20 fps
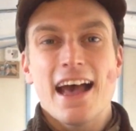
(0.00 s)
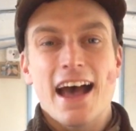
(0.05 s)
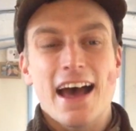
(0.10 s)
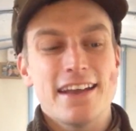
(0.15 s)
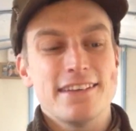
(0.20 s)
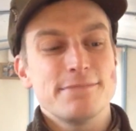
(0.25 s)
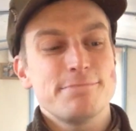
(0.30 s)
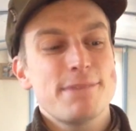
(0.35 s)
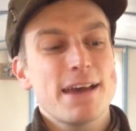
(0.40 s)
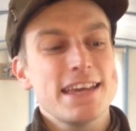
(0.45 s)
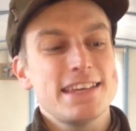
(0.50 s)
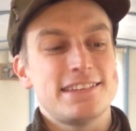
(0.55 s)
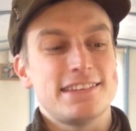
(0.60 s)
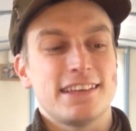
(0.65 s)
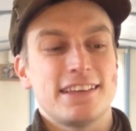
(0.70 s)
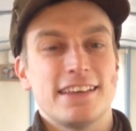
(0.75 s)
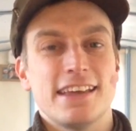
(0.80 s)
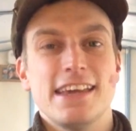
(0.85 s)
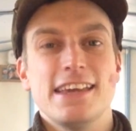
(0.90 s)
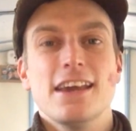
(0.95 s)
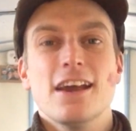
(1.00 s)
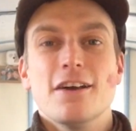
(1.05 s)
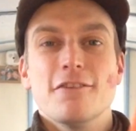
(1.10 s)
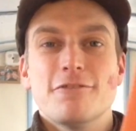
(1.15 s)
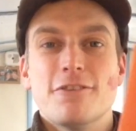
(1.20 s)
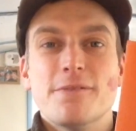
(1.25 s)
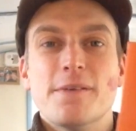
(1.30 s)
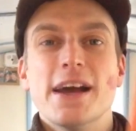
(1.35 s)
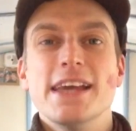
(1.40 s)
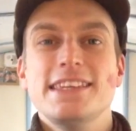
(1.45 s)
And basically,
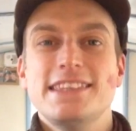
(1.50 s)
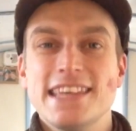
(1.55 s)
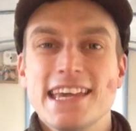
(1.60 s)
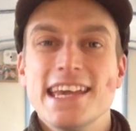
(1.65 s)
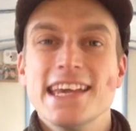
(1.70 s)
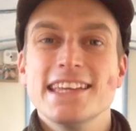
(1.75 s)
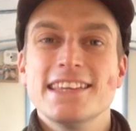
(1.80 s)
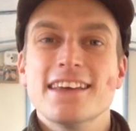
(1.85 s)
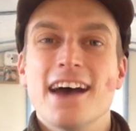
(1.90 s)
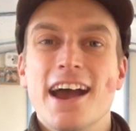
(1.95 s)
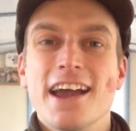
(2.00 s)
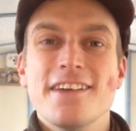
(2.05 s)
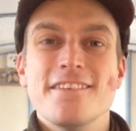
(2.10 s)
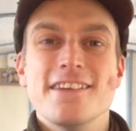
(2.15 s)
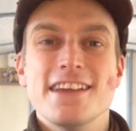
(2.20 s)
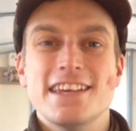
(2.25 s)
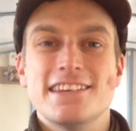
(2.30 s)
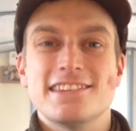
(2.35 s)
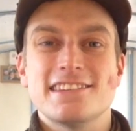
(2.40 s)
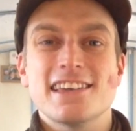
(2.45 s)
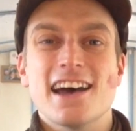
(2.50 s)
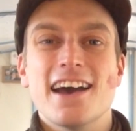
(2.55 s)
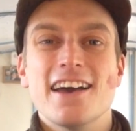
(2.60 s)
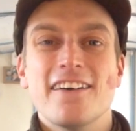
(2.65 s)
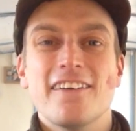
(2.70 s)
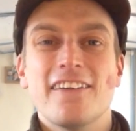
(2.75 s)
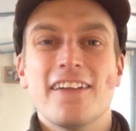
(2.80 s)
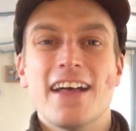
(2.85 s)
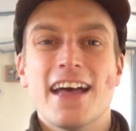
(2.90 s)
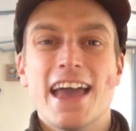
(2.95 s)
for my Dear Diary
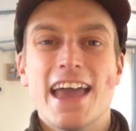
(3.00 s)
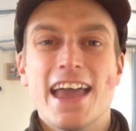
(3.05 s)
style